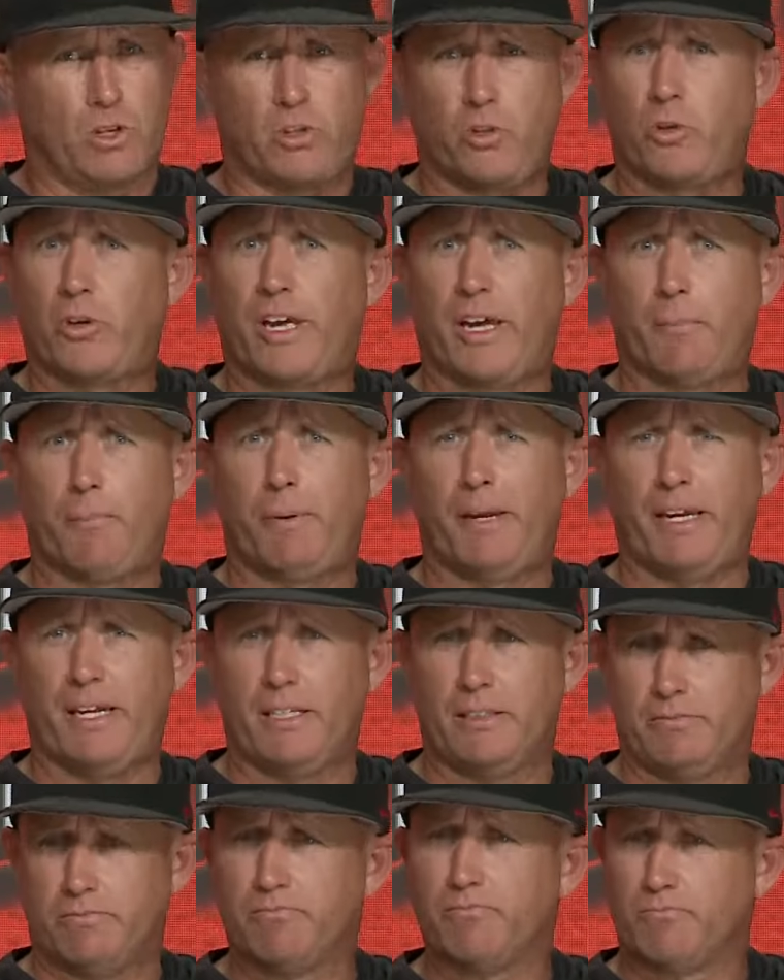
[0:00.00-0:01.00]
you get
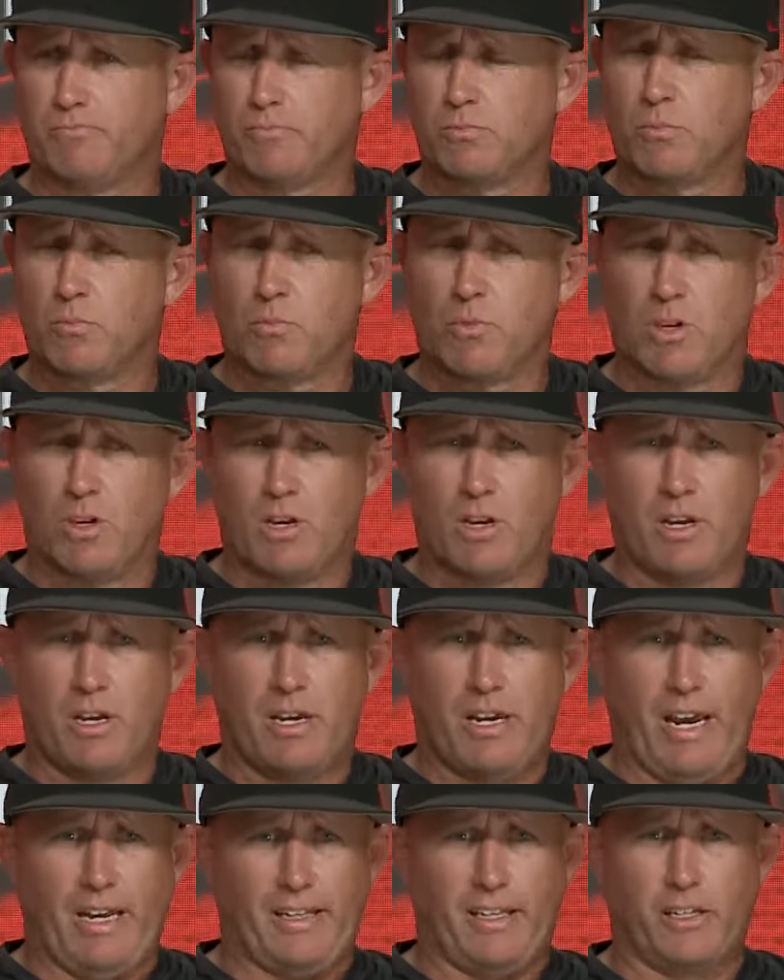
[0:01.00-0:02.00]
beat,
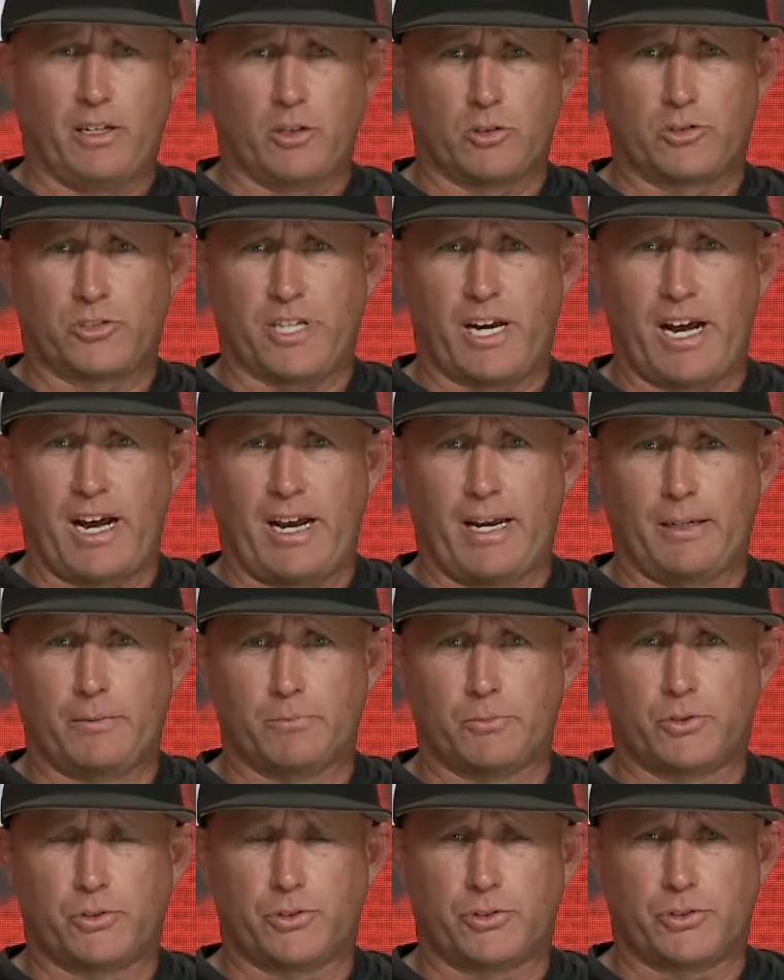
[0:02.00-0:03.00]
and then there's
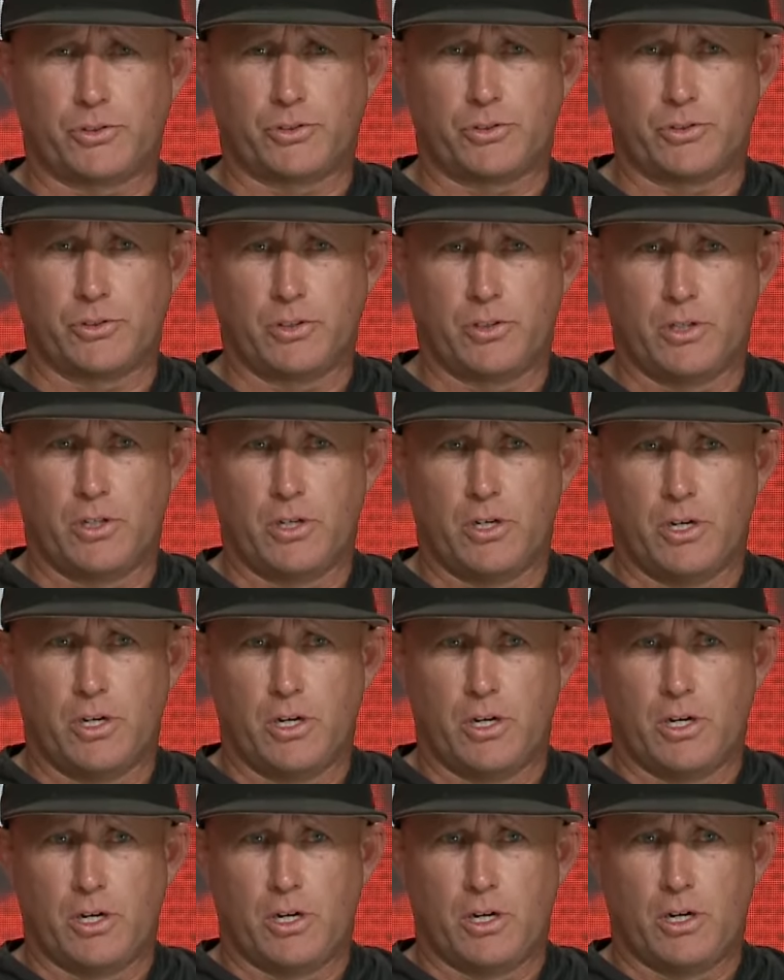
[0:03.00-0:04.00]
times
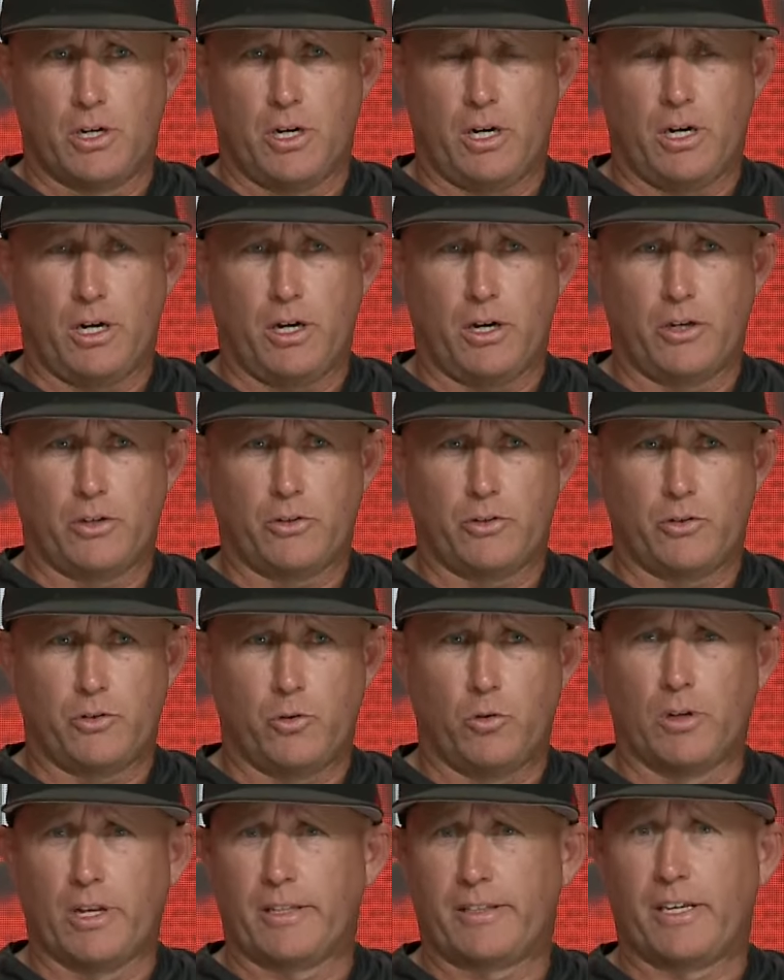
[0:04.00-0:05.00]

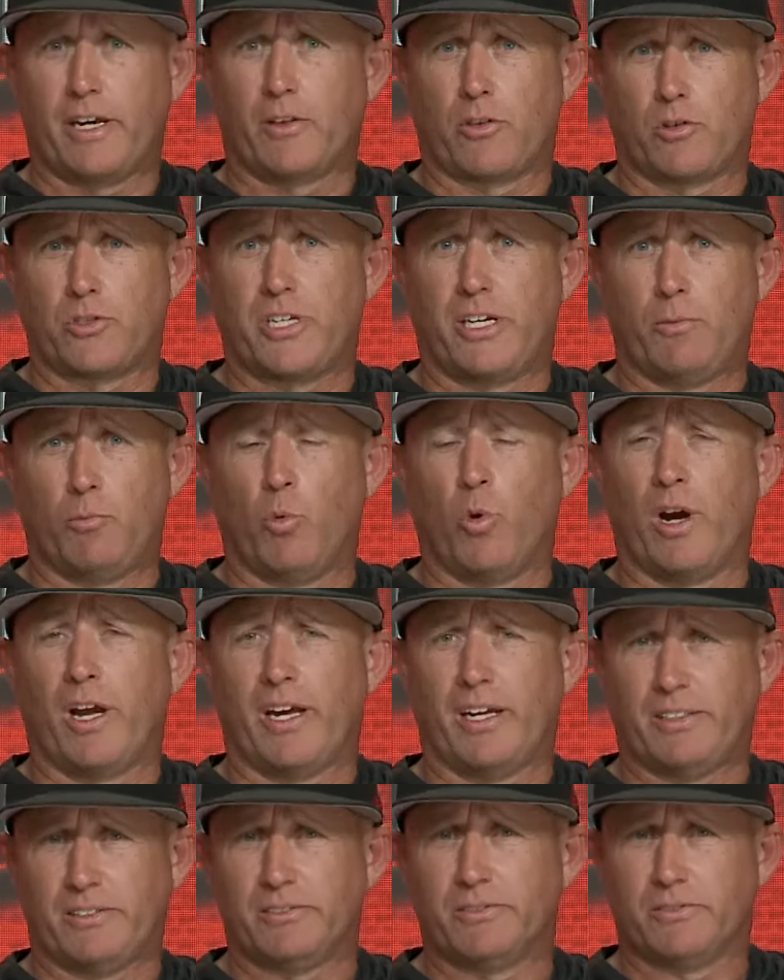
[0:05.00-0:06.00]
you let the other team
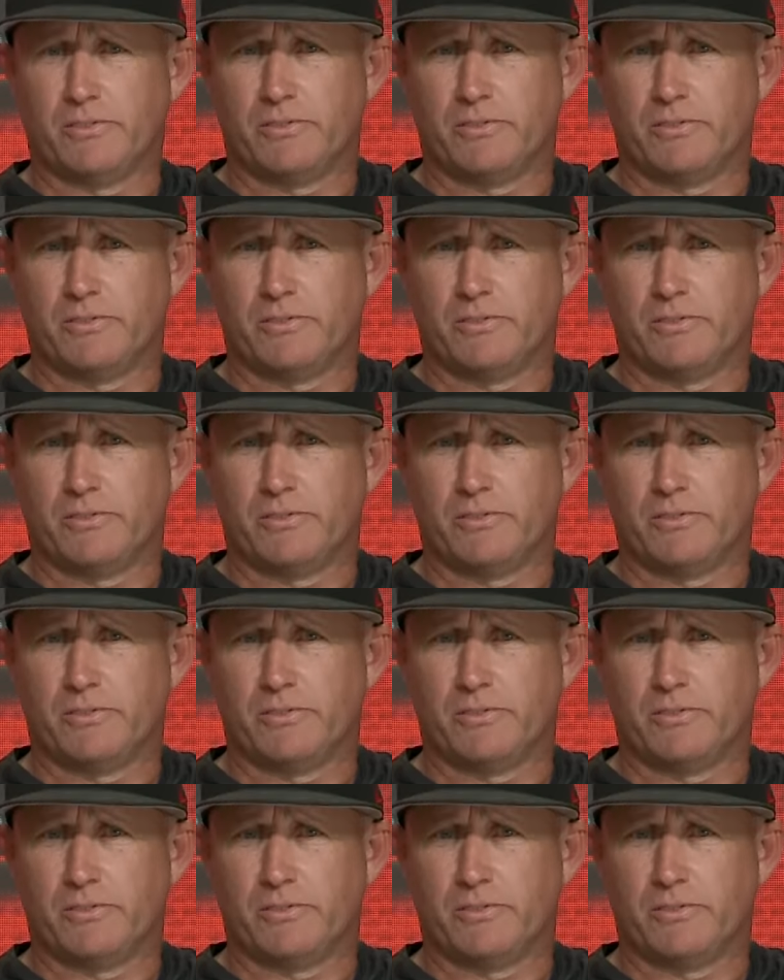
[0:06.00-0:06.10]
win.